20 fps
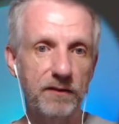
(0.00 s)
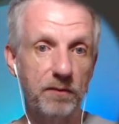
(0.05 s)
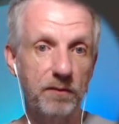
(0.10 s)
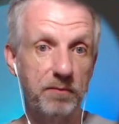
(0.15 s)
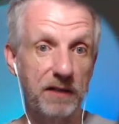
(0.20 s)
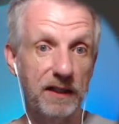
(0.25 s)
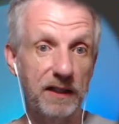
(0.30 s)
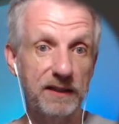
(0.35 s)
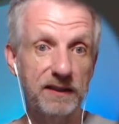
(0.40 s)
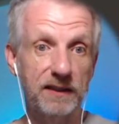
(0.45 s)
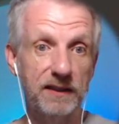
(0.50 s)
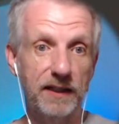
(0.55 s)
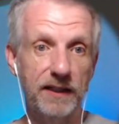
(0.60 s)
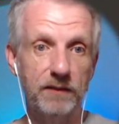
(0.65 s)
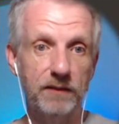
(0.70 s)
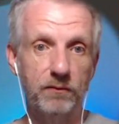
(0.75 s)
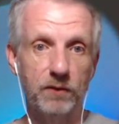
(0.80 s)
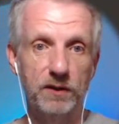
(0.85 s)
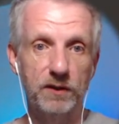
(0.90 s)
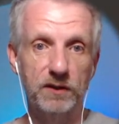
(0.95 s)
The plus
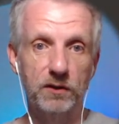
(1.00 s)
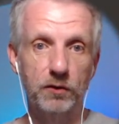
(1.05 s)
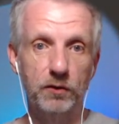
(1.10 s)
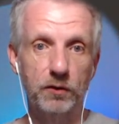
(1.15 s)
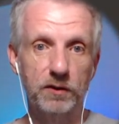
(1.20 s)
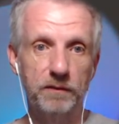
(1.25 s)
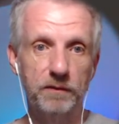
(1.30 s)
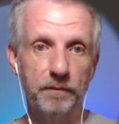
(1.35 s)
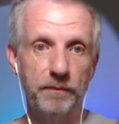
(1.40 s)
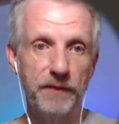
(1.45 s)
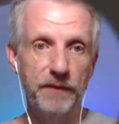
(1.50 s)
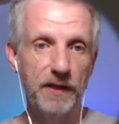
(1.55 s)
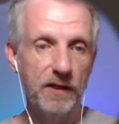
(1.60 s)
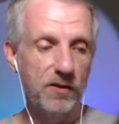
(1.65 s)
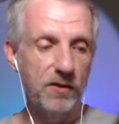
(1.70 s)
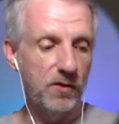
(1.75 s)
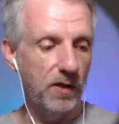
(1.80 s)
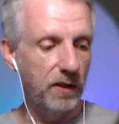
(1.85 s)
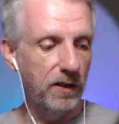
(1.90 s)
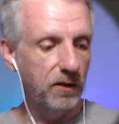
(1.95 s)
sign wasn't good.
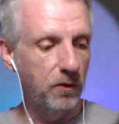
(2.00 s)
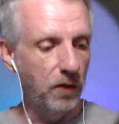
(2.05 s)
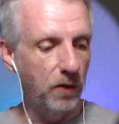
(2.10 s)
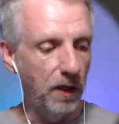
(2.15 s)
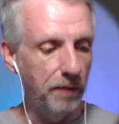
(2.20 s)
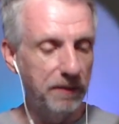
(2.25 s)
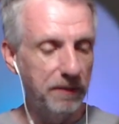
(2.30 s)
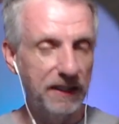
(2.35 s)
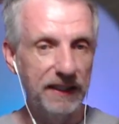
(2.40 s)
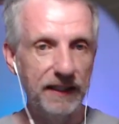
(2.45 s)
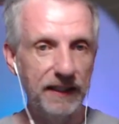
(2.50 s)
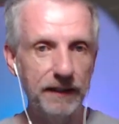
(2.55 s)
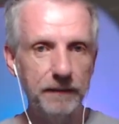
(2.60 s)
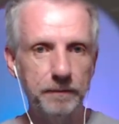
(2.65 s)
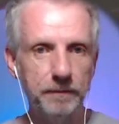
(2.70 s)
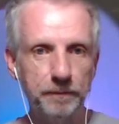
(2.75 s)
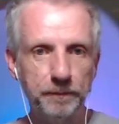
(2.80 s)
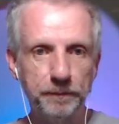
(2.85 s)
So I'll go up here